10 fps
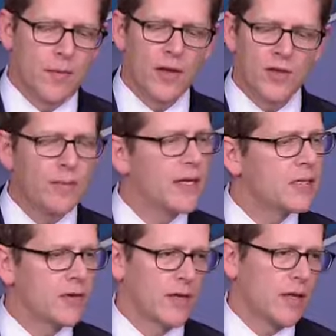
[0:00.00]
president made
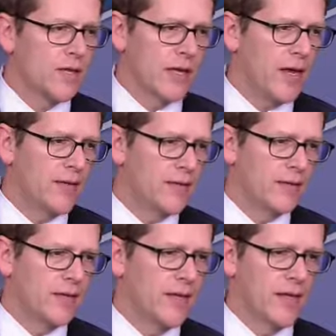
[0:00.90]
clear the other
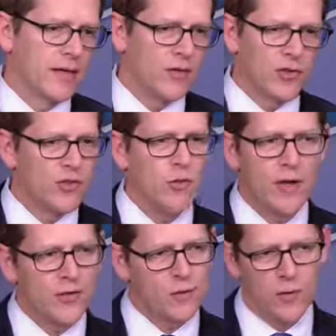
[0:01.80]
day that in a
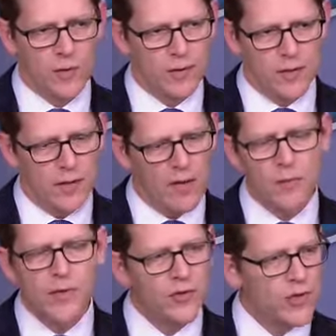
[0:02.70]
situation where the
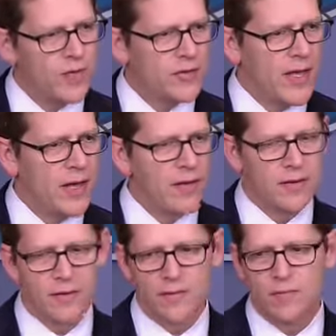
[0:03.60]
government is shut down
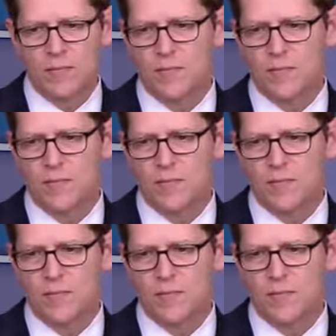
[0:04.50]
and the,